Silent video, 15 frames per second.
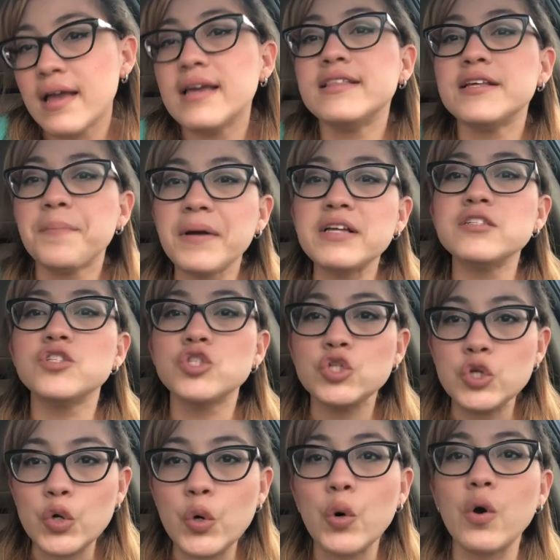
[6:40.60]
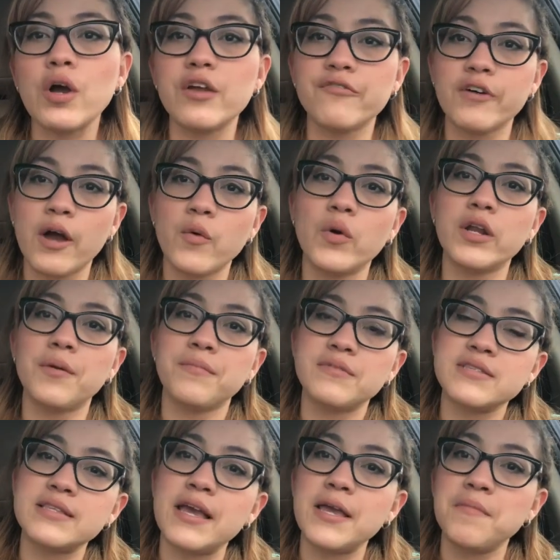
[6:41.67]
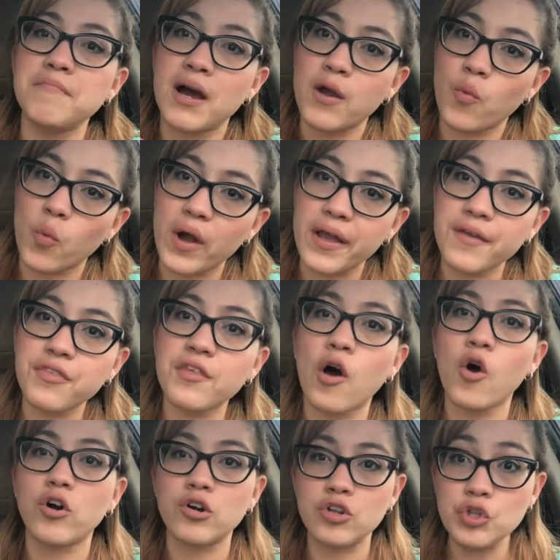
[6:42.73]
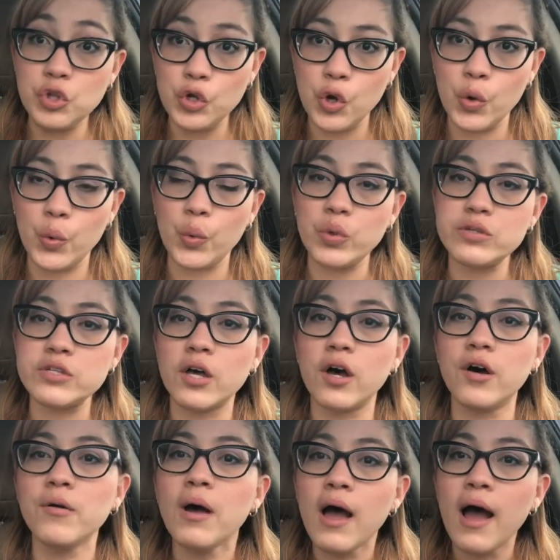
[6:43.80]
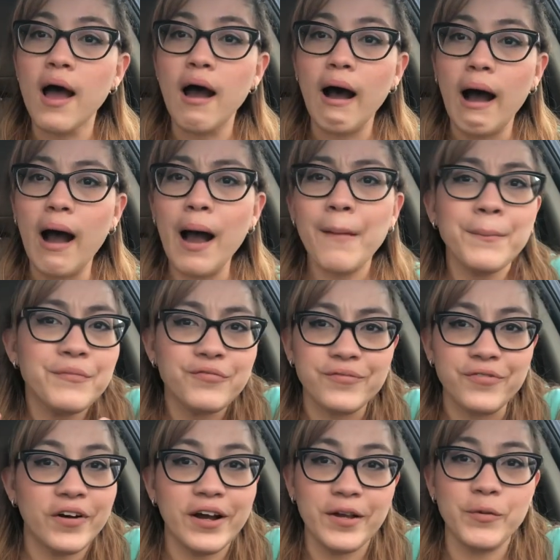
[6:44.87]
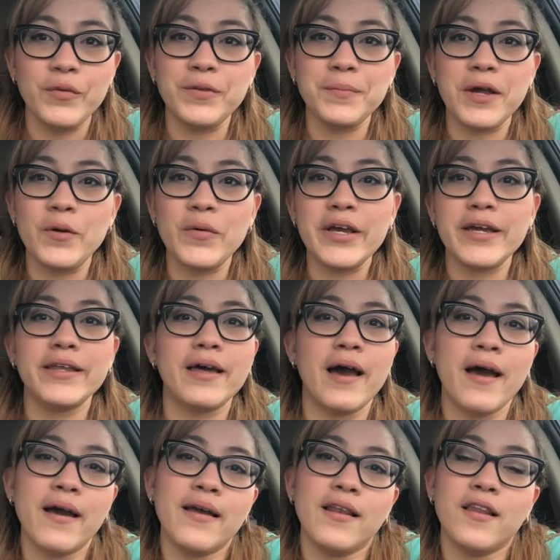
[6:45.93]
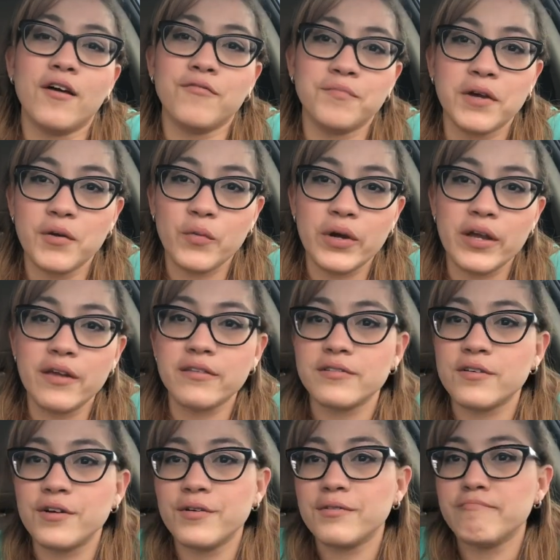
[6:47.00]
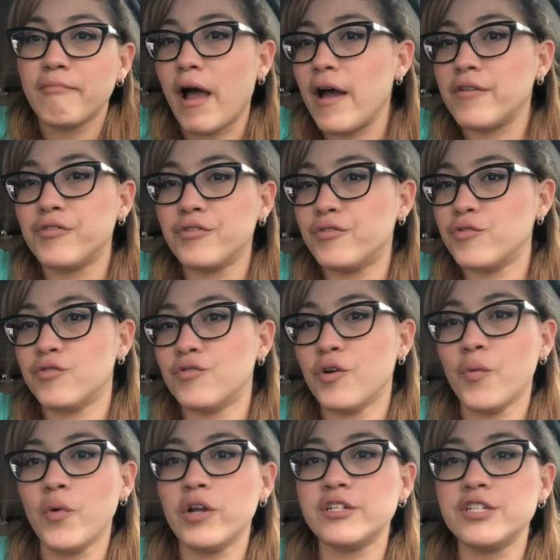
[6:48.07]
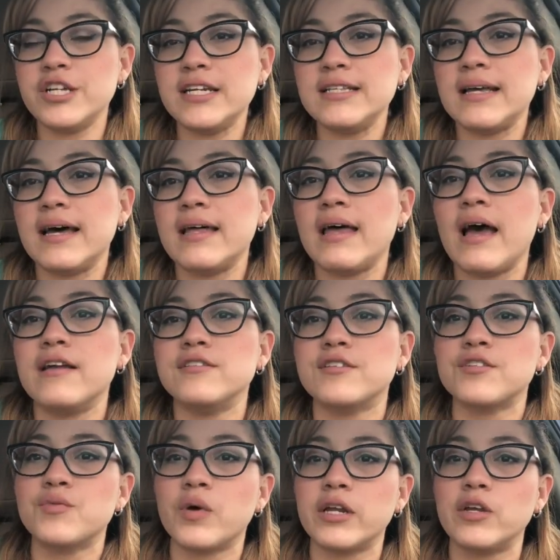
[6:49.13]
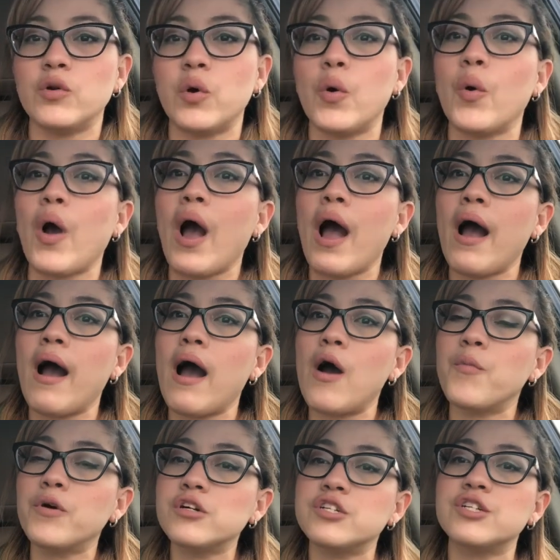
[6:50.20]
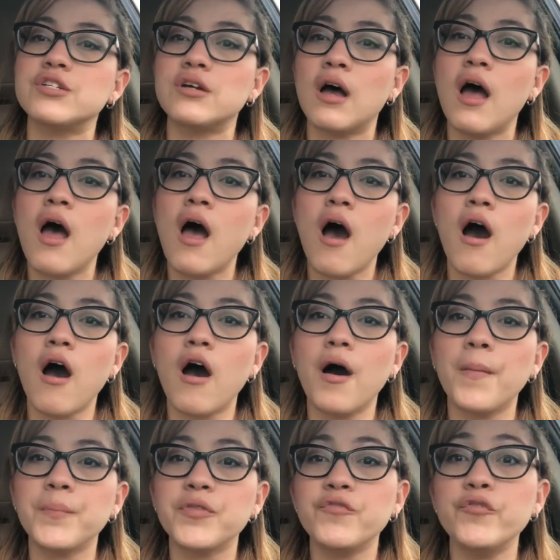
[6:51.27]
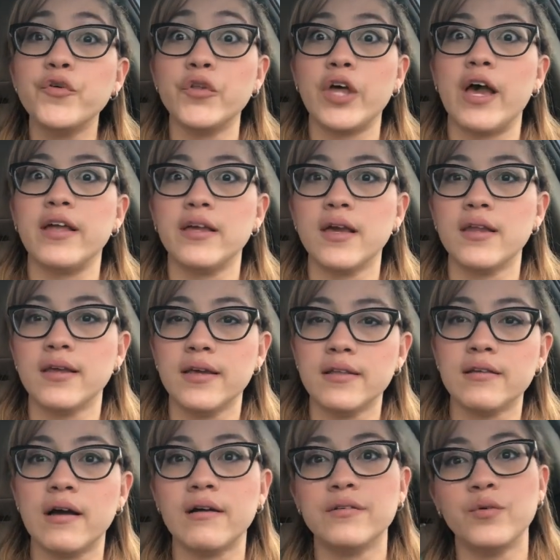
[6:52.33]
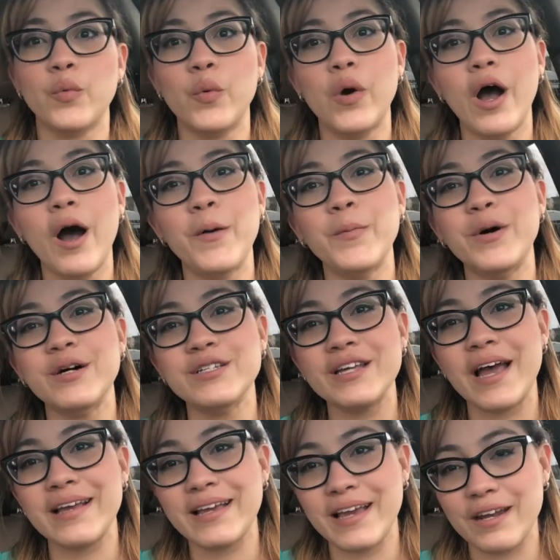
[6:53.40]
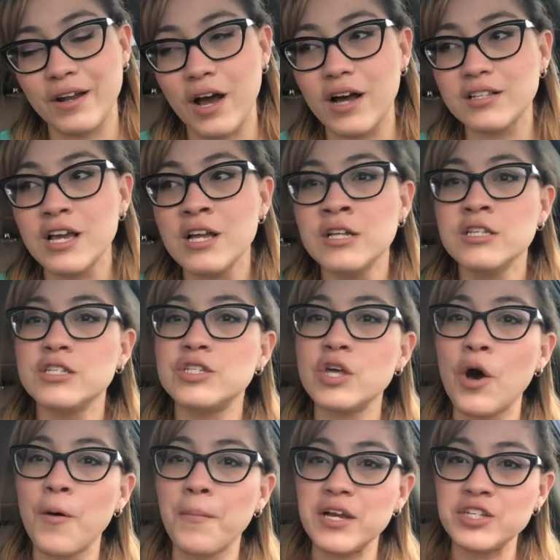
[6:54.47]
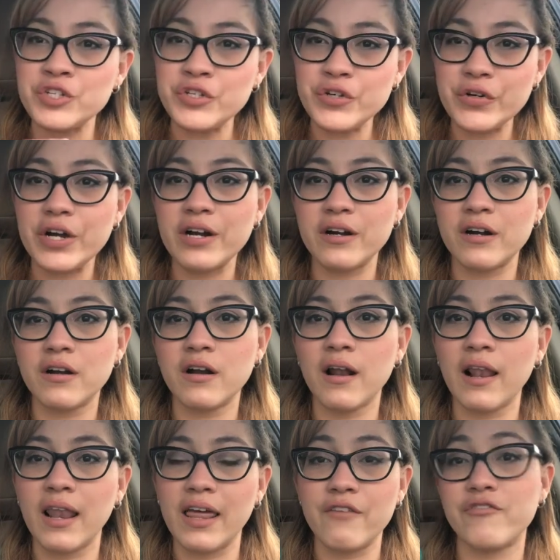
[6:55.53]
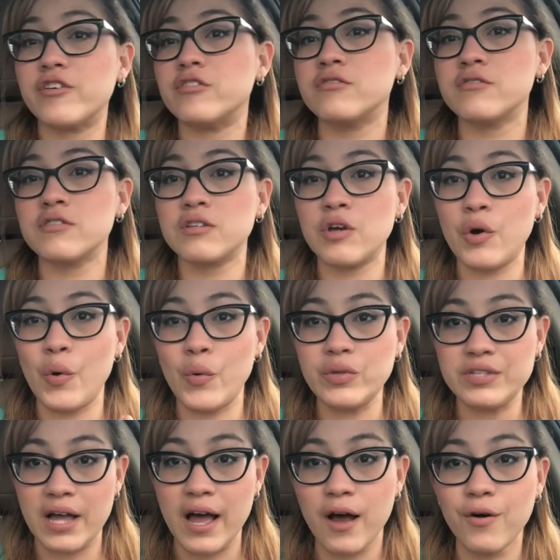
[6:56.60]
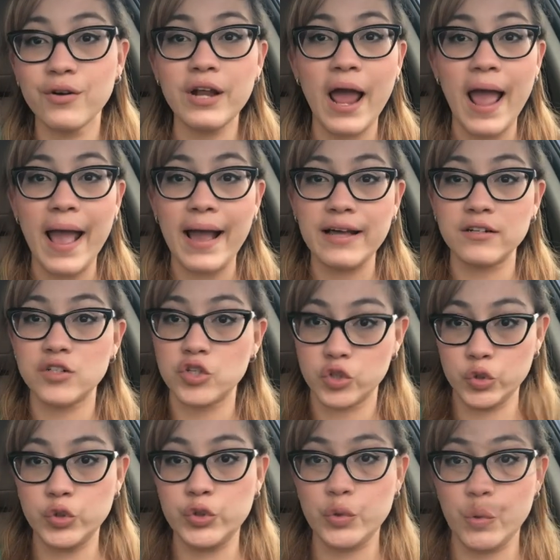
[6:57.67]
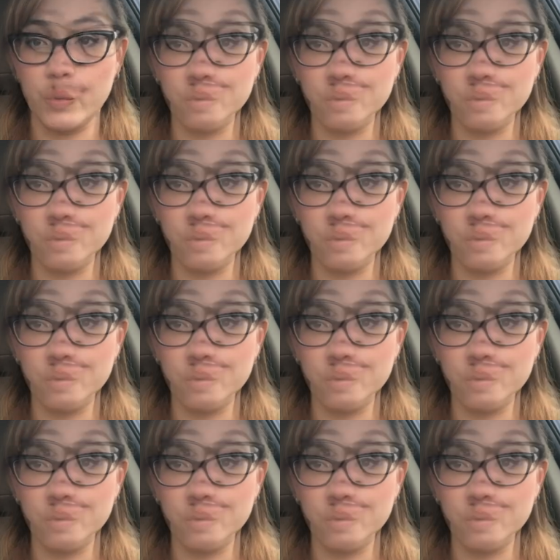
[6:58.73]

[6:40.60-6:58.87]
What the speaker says: It depends too if I want to stay in my weight or no. So I'm fine with my weight. I love my weight. So I don't want to change that. I just want to know how much food I can eat and how much I cannot, so my sugar levels go down and control.